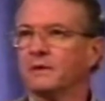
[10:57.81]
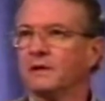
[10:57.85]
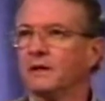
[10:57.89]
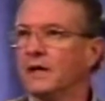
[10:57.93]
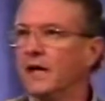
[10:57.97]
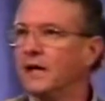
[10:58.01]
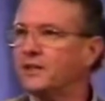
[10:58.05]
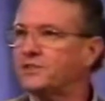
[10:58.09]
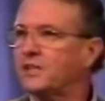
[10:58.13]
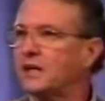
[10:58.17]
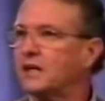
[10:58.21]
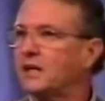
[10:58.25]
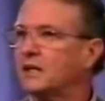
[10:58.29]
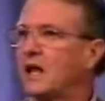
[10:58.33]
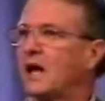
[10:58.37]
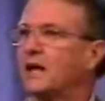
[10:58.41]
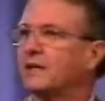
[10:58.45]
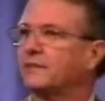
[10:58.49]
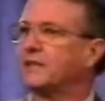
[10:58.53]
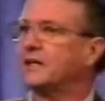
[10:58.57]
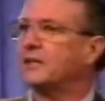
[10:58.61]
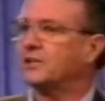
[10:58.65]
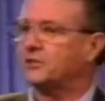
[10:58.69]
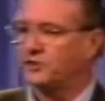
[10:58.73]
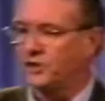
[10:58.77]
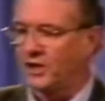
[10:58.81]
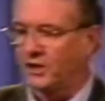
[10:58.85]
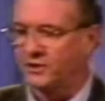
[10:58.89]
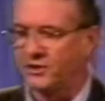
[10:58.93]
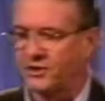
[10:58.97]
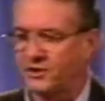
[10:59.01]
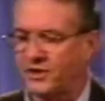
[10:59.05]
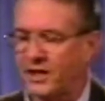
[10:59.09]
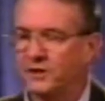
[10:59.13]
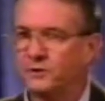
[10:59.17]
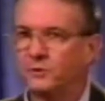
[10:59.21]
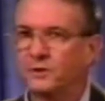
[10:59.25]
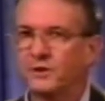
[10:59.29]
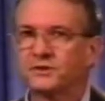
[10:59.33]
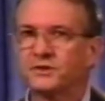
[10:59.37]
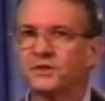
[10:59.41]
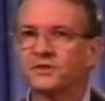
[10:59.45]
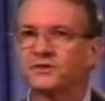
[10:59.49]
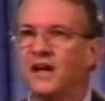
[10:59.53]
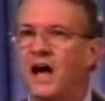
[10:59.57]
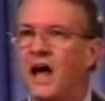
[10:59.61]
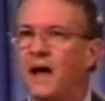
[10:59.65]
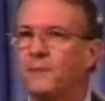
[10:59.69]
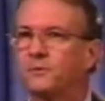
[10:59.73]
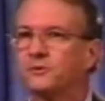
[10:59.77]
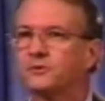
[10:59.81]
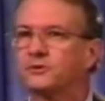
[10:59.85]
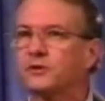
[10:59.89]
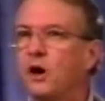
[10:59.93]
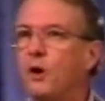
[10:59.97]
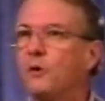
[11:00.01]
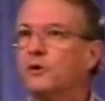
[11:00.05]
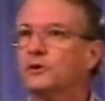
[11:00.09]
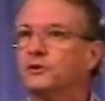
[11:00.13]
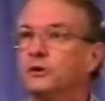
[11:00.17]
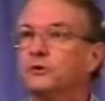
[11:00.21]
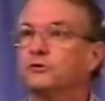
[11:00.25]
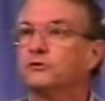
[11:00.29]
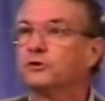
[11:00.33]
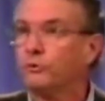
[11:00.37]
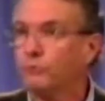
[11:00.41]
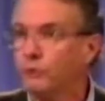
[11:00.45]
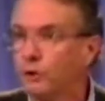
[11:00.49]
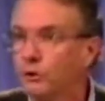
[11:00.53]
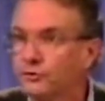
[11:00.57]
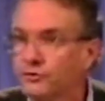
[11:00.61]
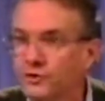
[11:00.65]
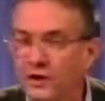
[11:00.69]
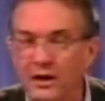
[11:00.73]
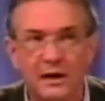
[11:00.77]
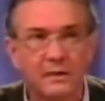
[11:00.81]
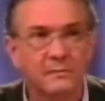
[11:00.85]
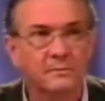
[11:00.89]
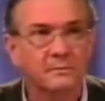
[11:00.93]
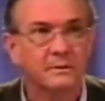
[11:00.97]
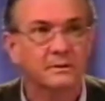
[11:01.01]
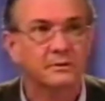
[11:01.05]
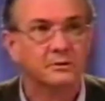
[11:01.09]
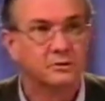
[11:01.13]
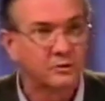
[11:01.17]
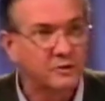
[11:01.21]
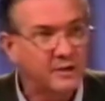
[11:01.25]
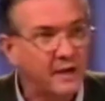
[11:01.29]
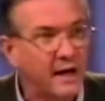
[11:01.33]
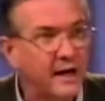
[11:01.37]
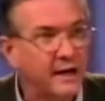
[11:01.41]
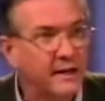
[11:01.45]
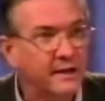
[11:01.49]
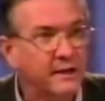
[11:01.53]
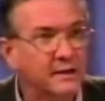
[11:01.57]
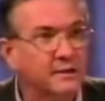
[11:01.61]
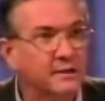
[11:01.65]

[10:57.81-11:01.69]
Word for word: He said it like this Jesus said to his disciples, Go into Jerusalem, Judea,